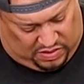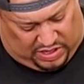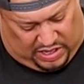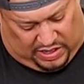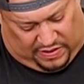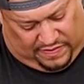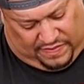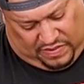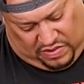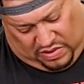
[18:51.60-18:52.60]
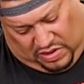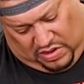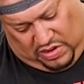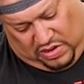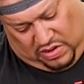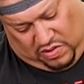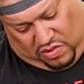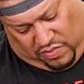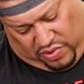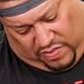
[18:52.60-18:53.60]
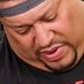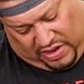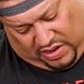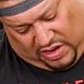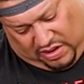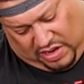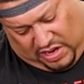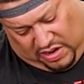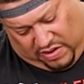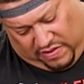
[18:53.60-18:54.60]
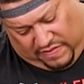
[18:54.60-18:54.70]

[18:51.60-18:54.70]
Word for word: Okay. Put it back together here.